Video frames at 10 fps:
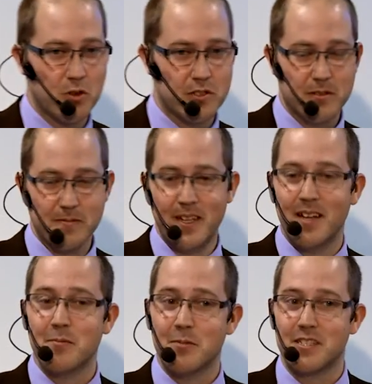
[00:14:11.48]
water,
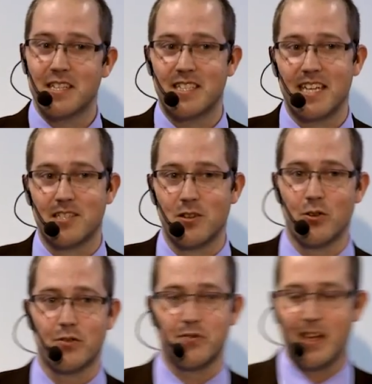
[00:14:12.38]
but that takes a
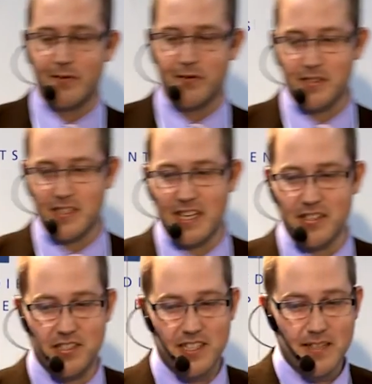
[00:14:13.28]
lot of effort and
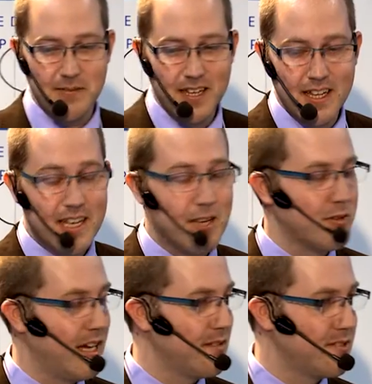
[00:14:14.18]
energy, and
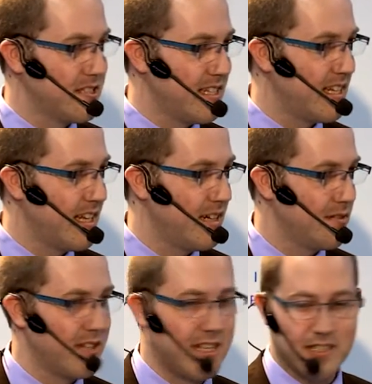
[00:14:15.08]
we have to take care
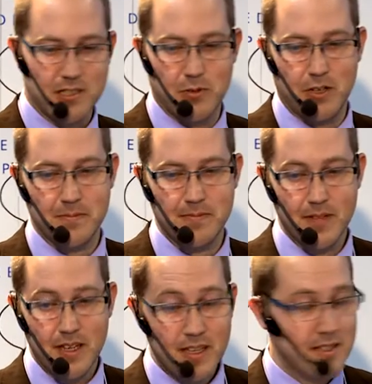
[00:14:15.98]
of that as well.
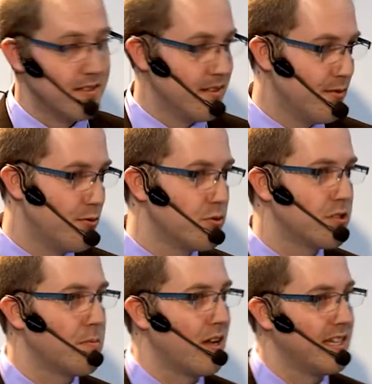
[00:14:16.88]
Food
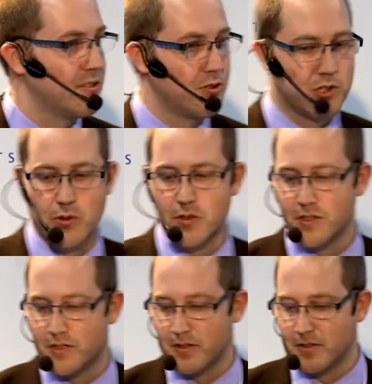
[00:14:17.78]
supply is also a
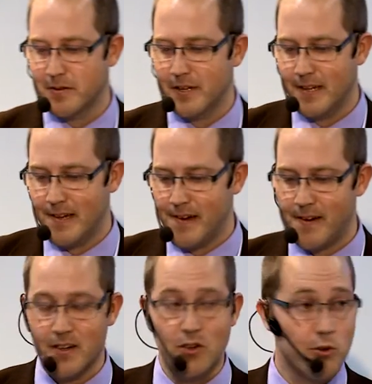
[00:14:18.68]
concern.
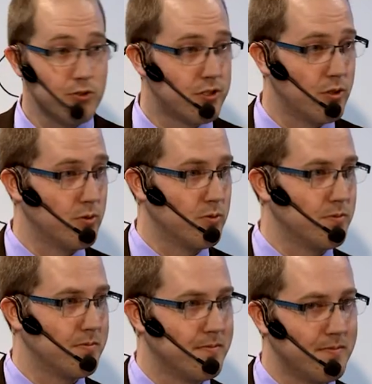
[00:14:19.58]
Also,
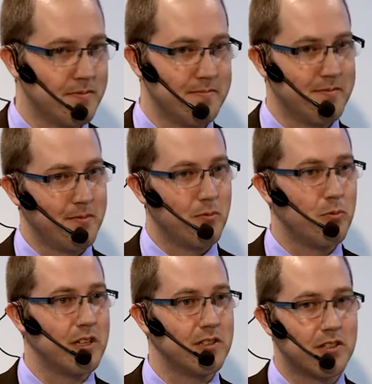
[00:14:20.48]

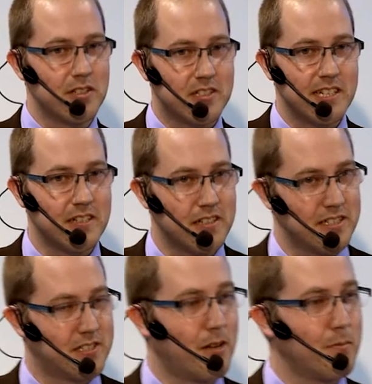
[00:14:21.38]
when you consider
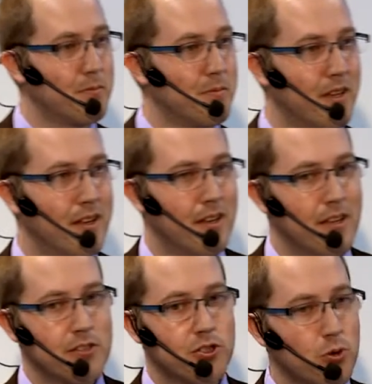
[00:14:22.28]
that some
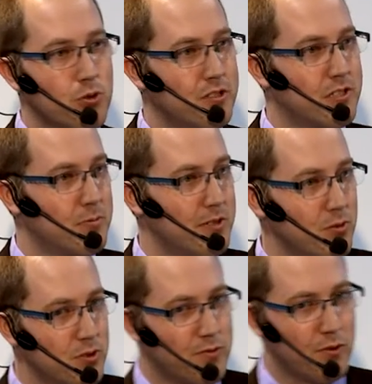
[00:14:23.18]
sources we
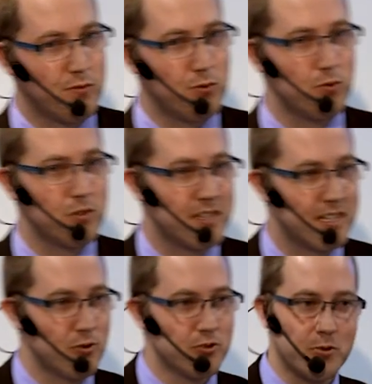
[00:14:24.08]
use for food
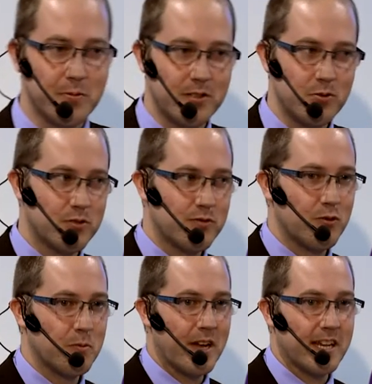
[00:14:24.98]
can also be used
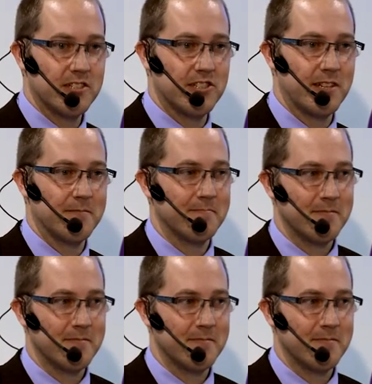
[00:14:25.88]
for packaging,